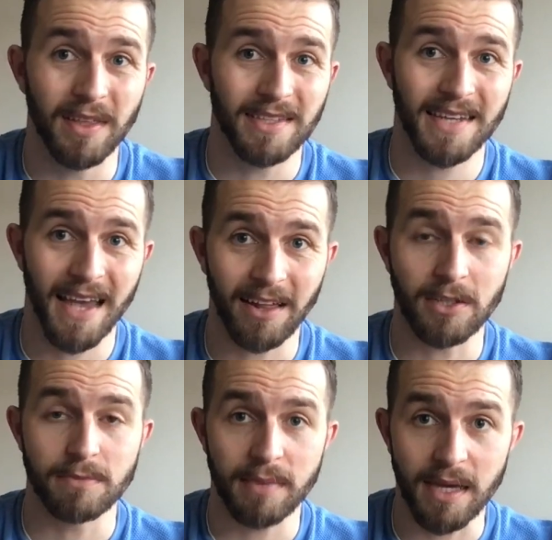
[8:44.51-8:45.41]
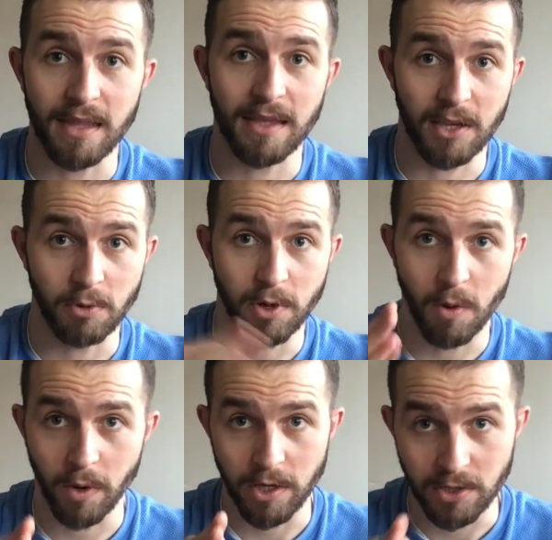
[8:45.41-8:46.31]
that tells me that you
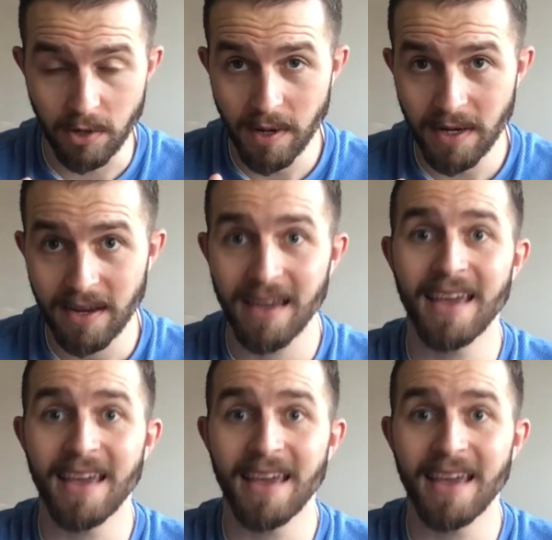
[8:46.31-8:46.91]
know what you're doing.